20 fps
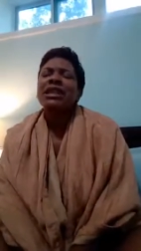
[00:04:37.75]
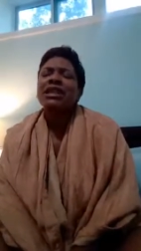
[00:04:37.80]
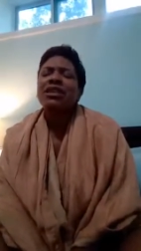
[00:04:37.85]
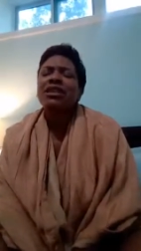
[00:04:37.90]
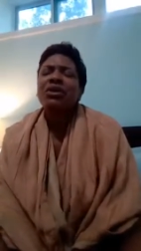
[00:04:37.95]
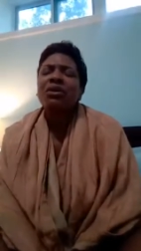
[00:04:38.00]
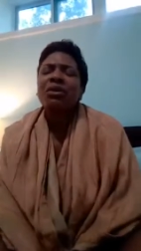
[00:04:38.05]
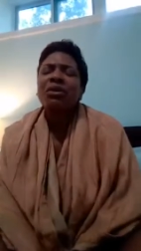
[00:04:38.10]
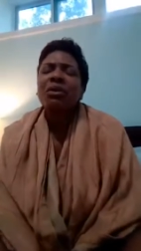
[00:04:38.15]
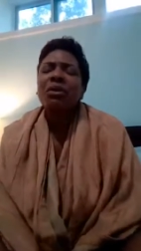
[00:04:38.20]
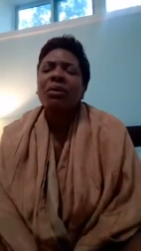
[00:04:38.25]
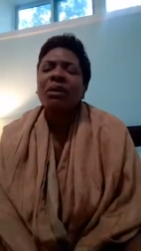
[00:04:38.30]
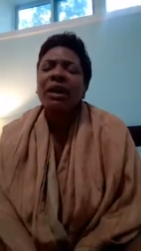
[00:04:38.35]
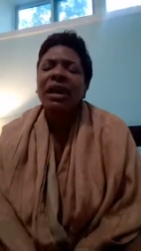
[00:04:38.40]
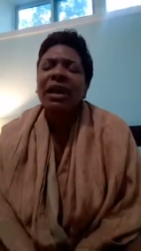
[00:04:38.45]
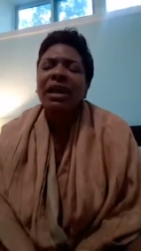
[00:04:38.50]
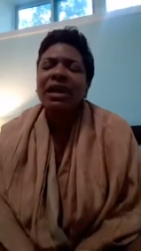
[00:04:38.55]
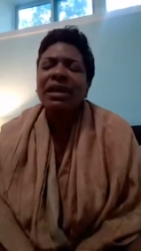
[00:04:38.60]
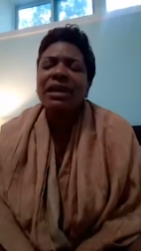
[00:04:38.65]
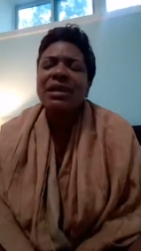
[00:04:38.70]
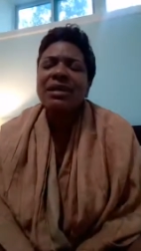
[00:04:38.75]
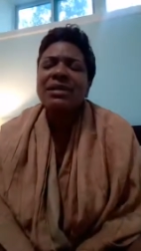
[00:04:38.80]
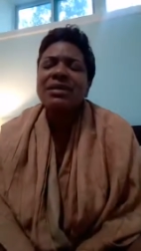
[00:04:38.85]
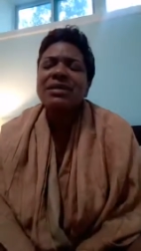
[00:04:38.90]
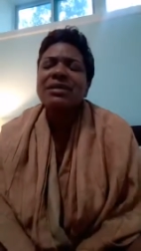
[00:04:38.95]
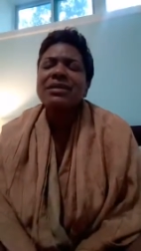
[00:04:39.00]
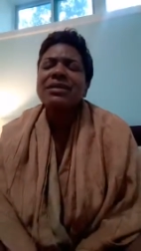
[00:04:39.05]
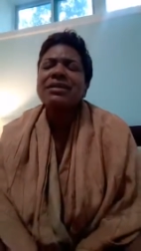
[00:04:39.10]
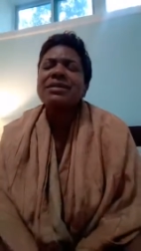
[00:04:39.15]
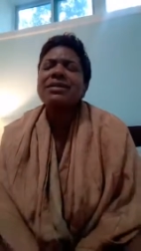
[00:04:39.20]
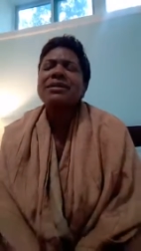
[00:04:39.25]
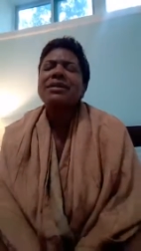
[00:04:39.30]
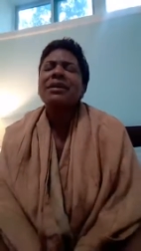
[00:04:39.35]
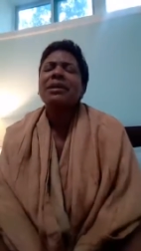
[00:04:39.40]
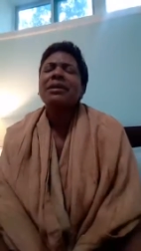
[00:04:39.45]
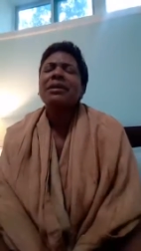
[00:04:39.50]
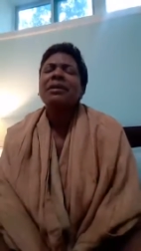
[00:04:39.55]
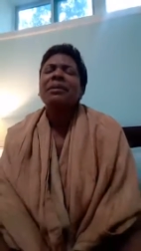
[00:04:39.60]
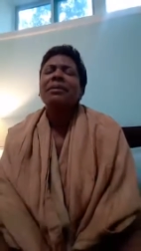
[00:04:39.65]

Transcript: in your weakness,